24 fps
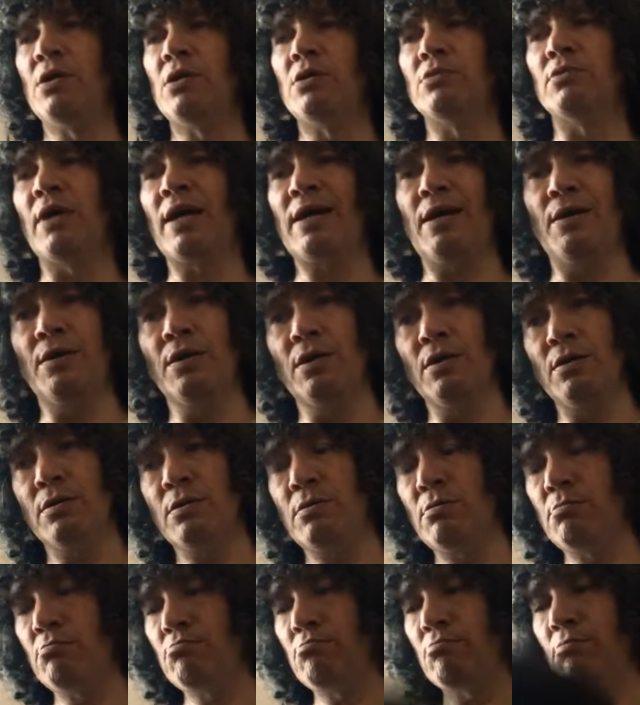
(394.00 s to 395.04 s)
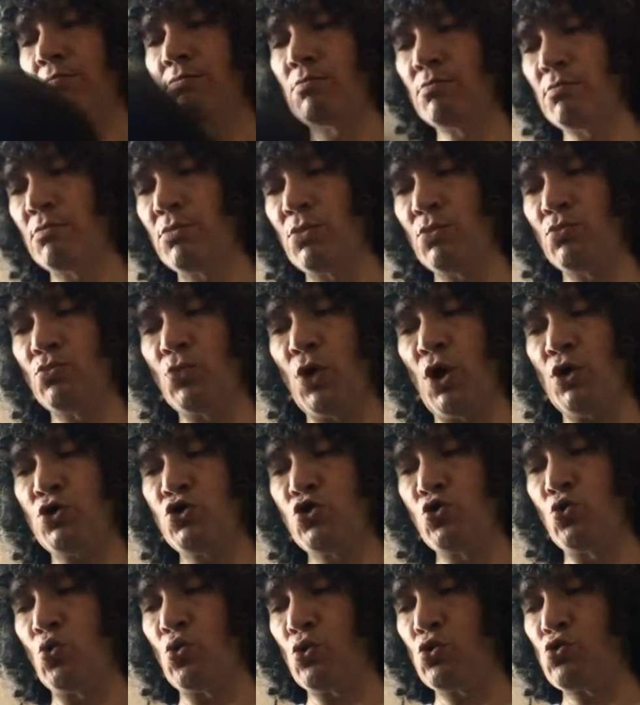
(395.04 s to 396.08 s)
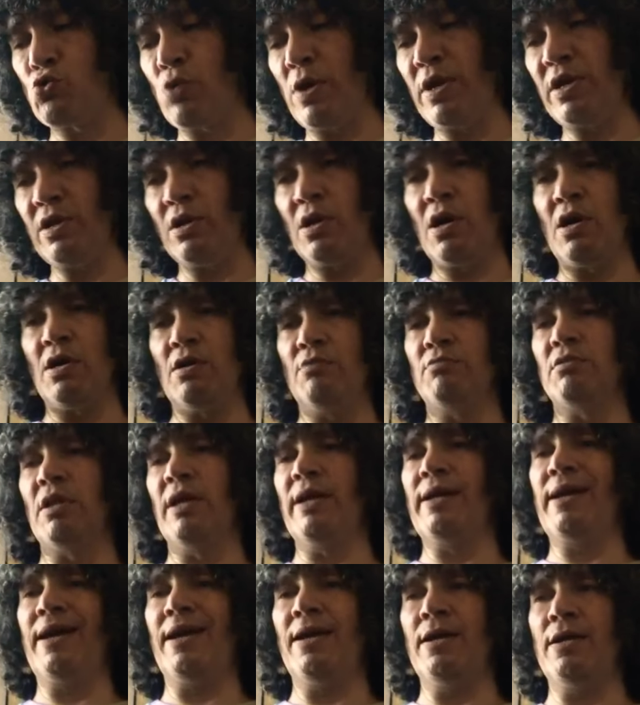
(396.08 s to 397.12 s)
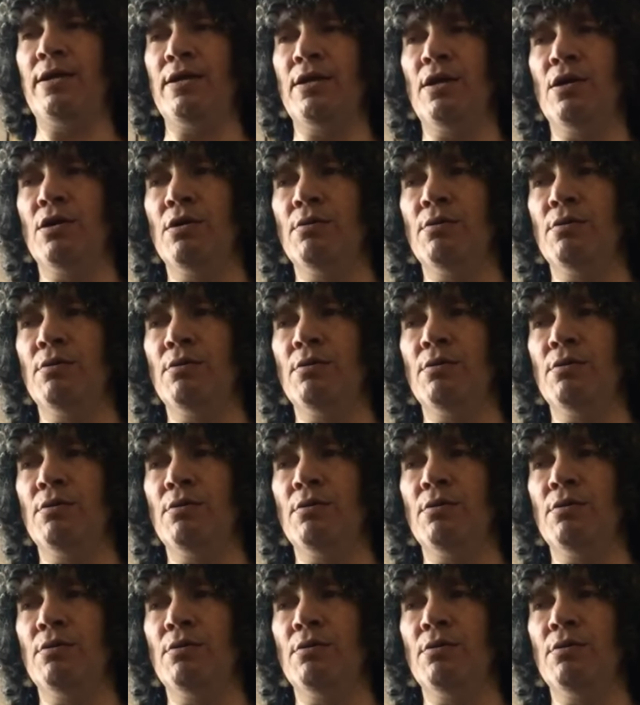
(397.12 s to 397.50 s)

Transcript: like a store credit, kind of like a